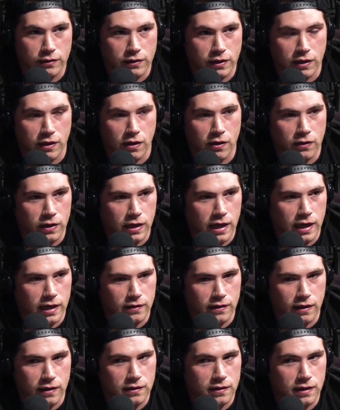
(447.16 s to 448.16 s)
like, oh yeah,
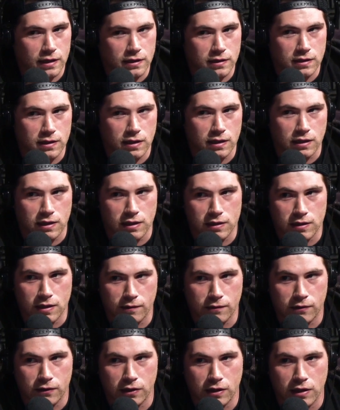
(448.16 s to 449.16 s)
that that's sick. He's
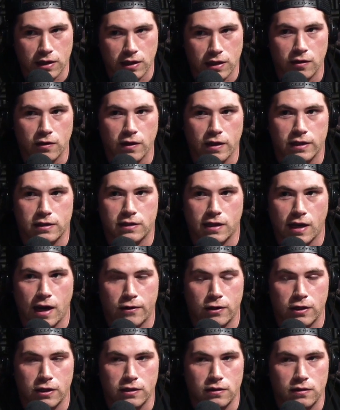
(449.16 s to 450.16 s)
definitely here like
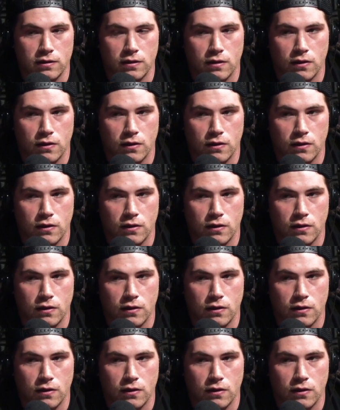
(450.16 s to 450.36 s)
scouting and